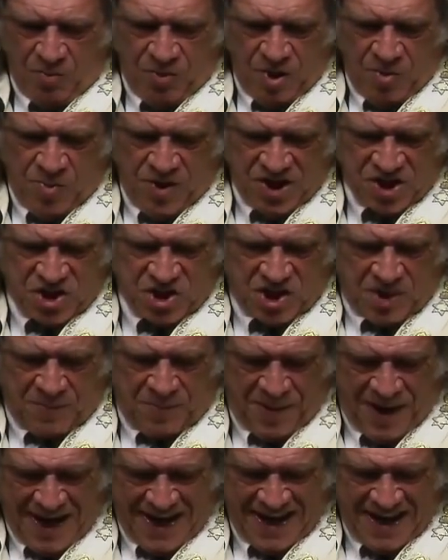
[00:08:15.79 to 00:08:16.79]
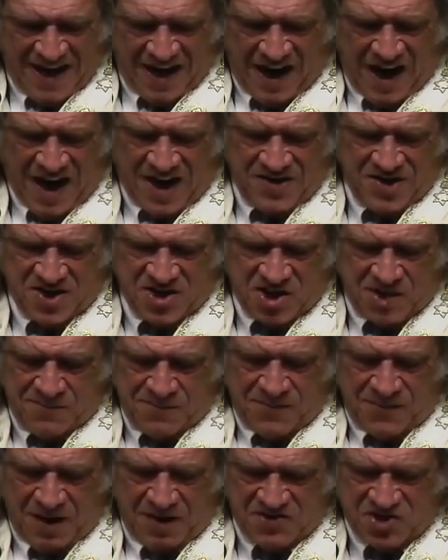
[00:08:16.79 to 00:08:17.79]
We wish to pay honor
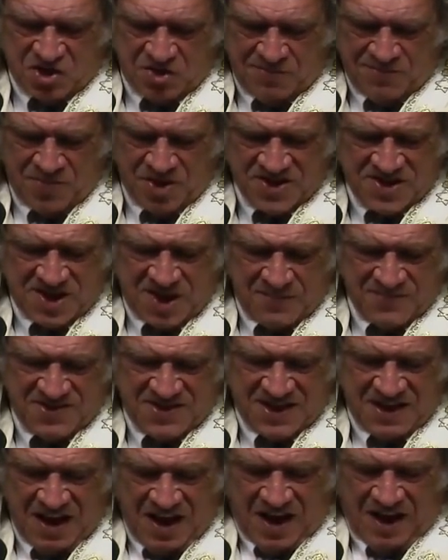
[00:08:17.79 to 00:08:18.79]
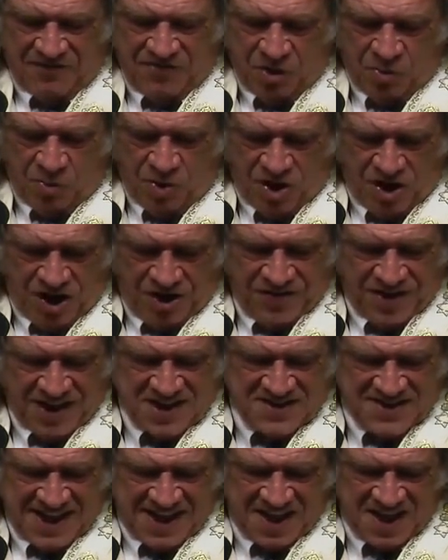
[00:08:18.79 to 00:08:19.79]
to, to Muslims of the world
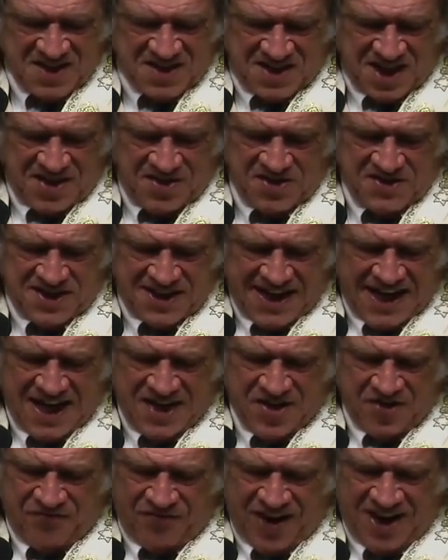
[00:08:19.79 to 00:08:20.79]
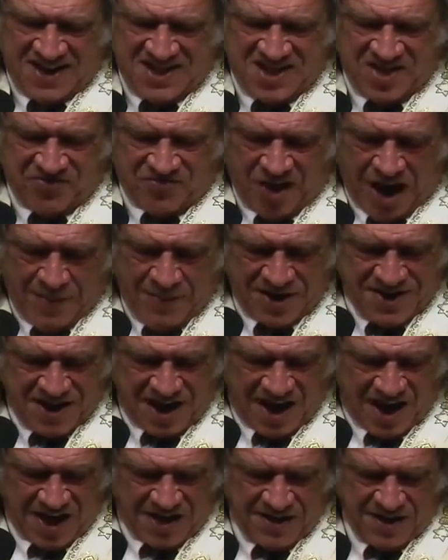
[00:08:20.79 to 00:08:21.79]
as they continue today the fast of
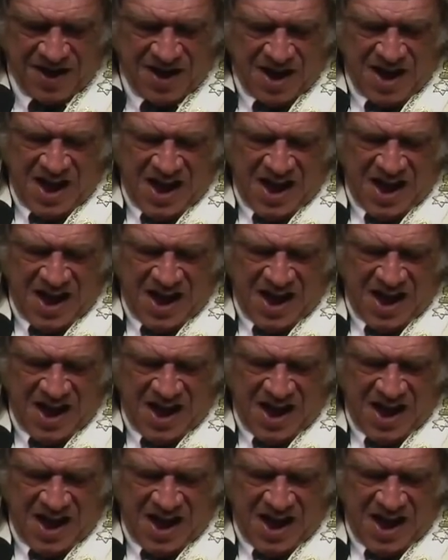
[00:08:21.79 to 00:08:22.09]
Ramadan